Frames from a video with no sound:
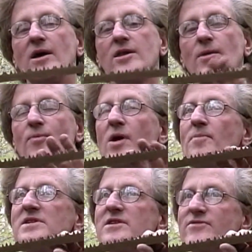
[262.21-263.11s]
The
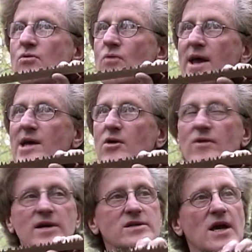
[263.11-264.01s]
purpose of a raker
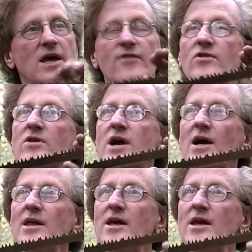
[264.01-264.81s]
is, if you're cutting